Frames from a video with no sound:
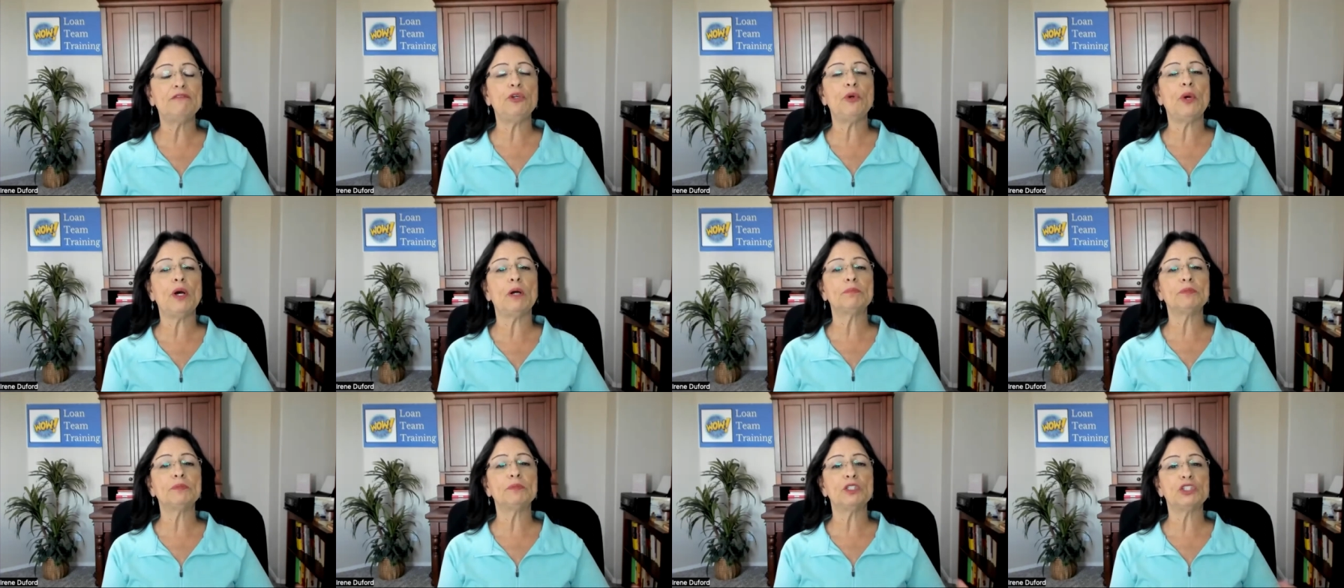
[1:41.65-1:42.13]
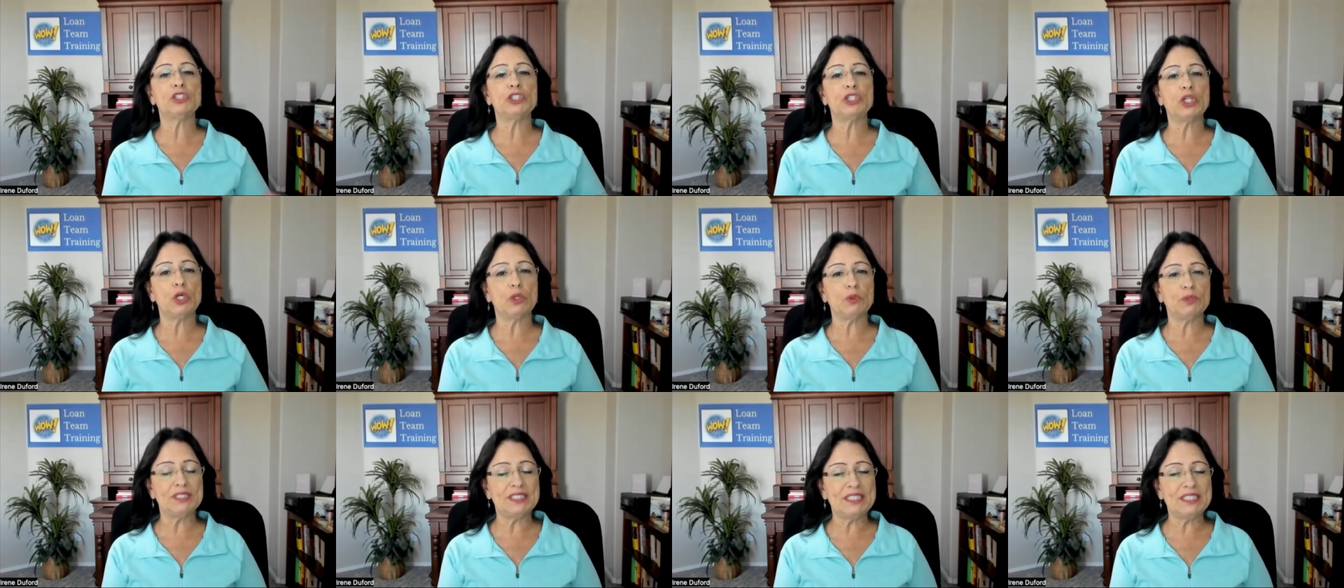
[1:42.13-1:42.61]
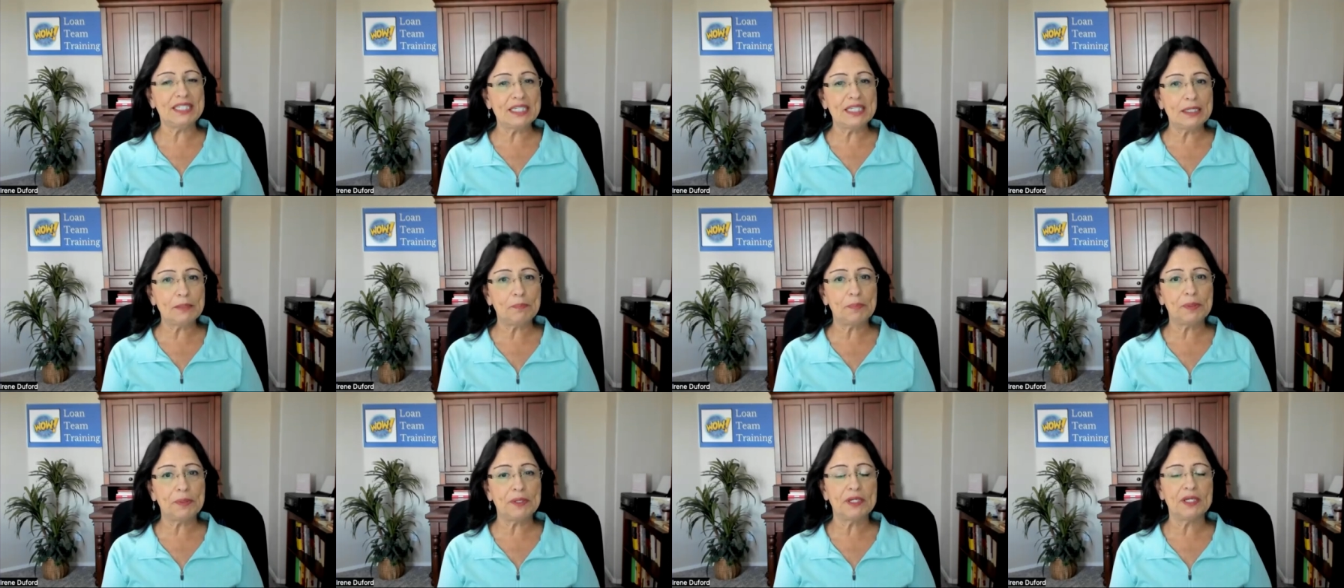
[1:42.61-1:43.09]
You helped us to go
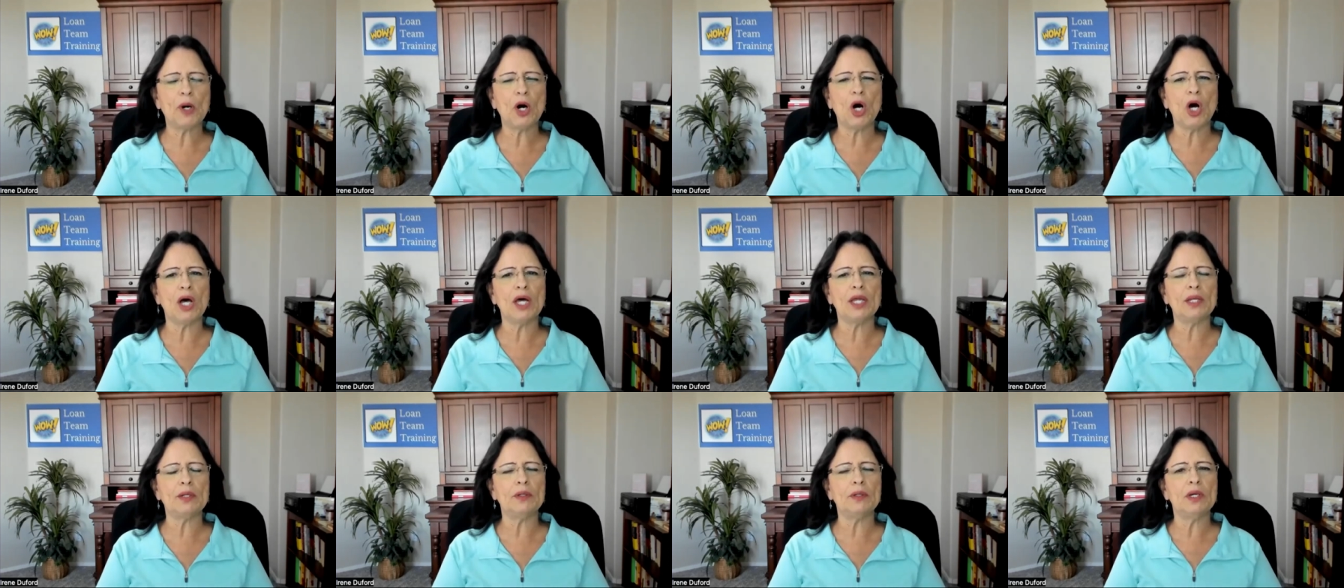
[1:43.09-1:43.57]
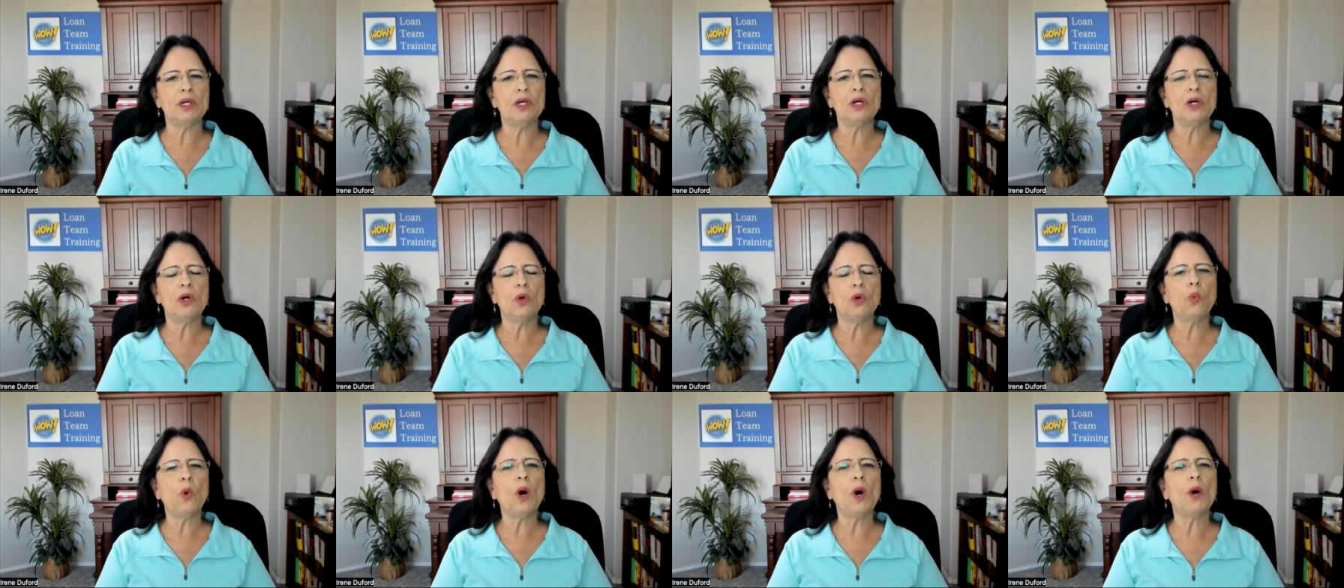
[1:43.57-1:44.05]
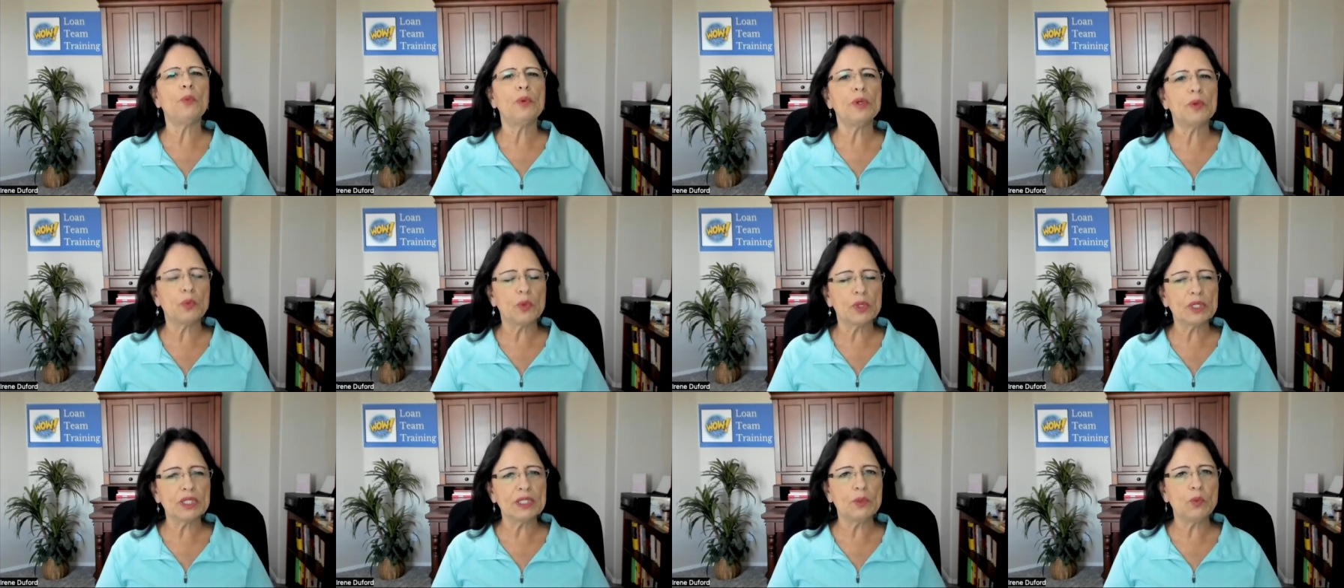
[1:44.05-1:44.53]
deep on what we
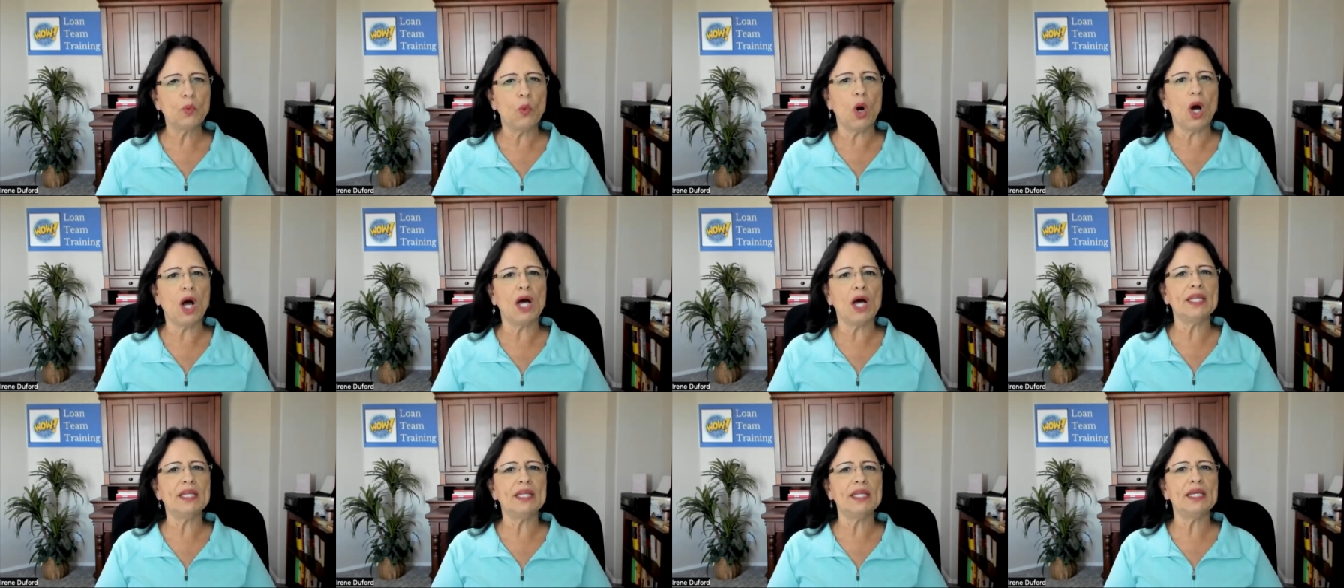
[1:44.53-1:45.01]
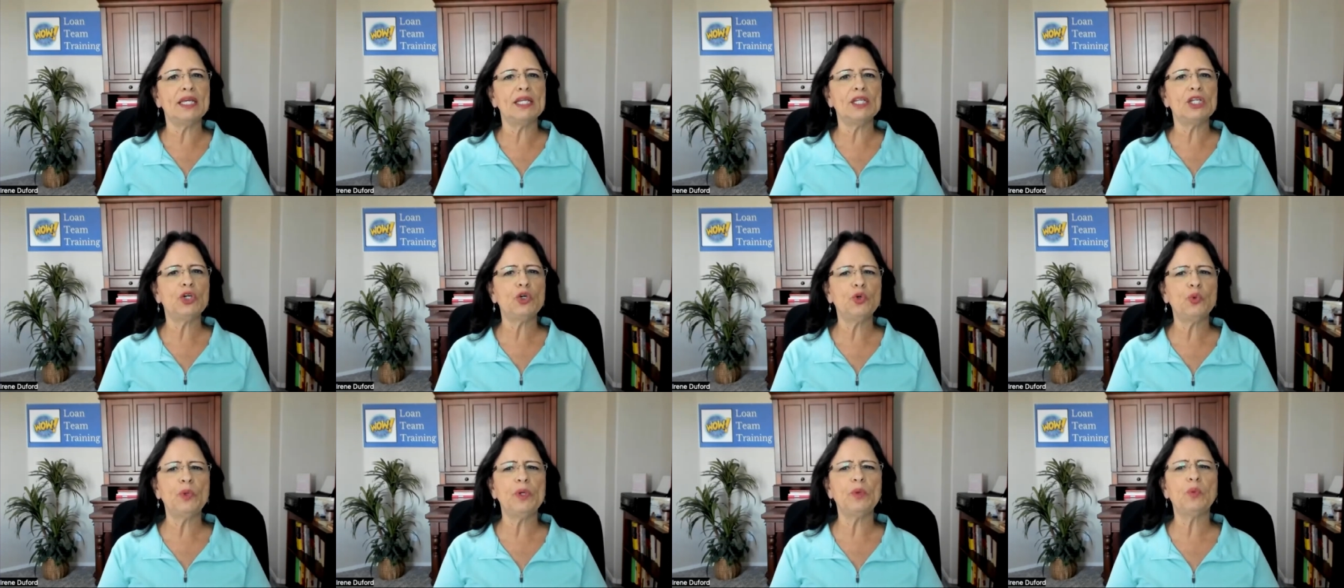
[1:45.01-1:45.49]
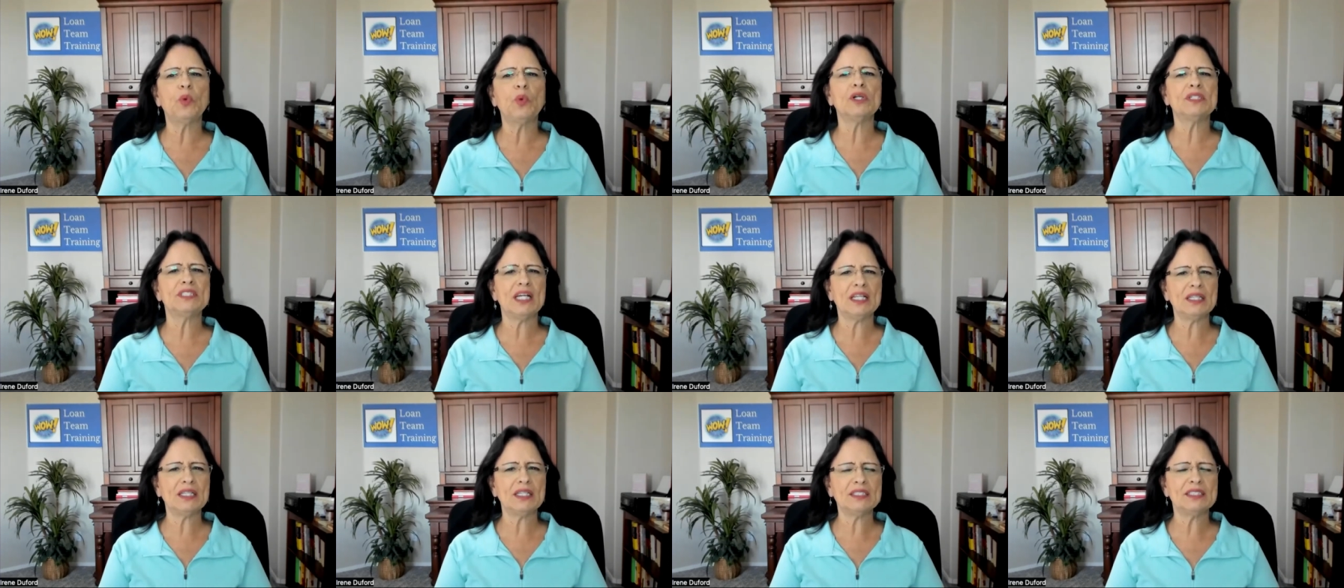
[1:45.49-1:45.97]
really wanted, who we were.
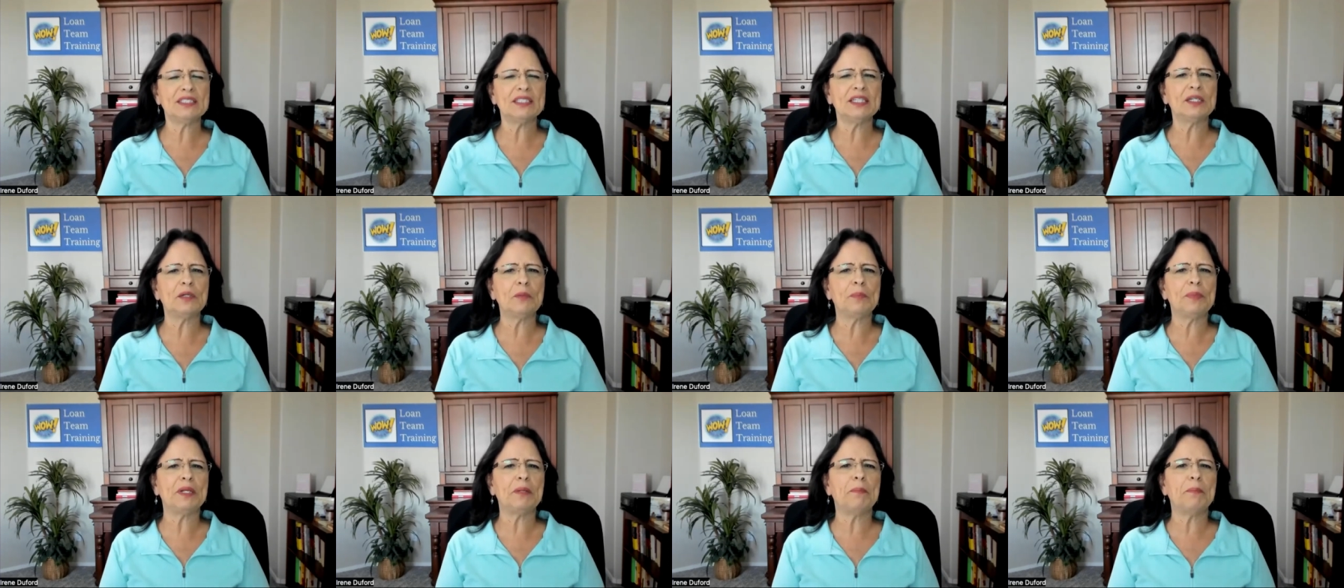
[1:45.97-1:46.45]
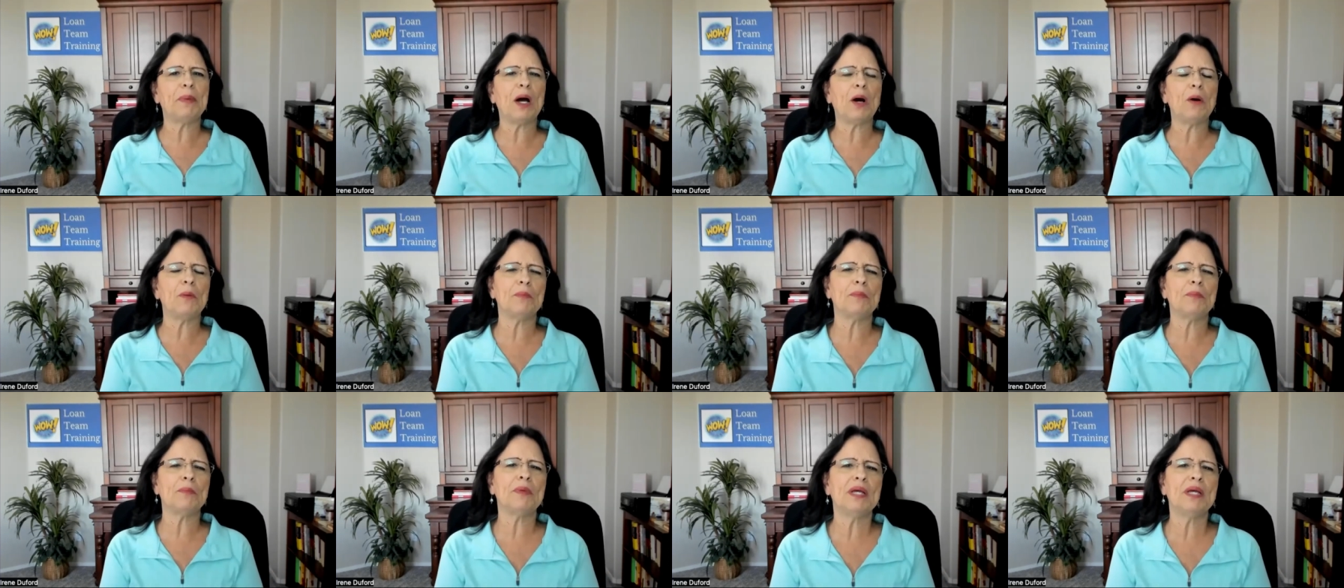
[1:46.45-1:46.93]
Tell us a little bit about